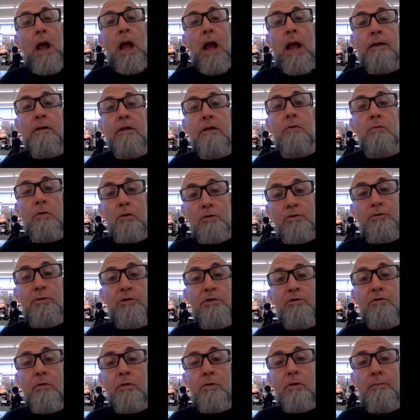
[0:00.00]
At the grocery
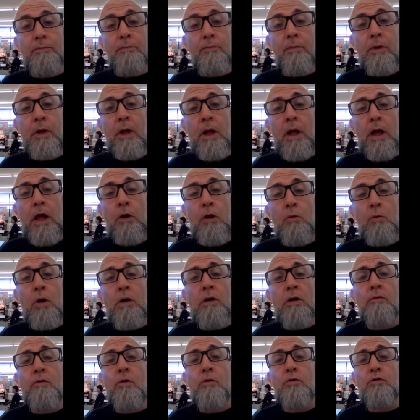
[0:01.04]
store, in one
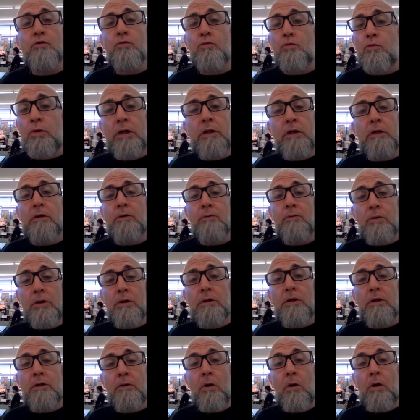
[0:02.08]
of those really,
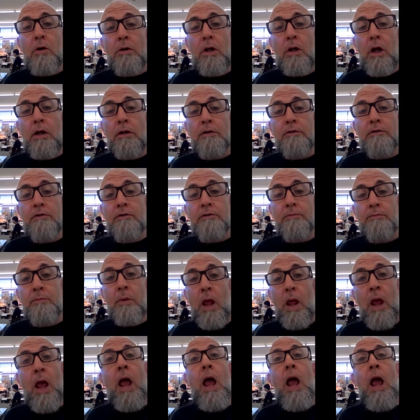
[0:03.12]
really long lines,
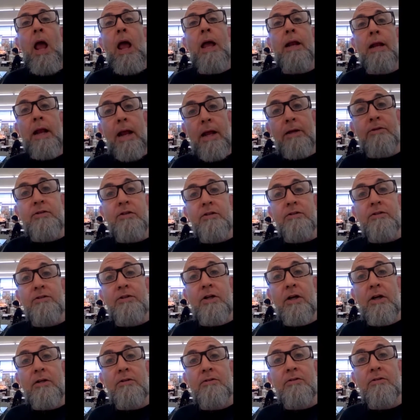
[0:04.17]
an excellent
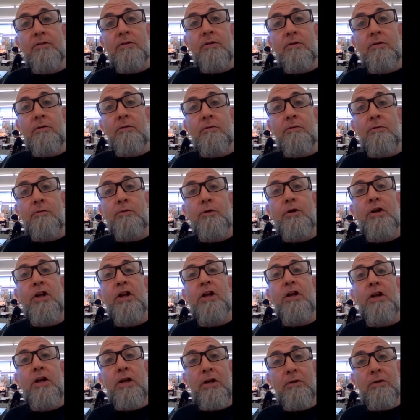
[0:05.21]
chance for
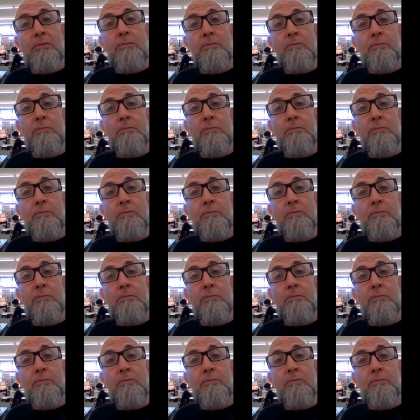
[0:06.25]
kinhin.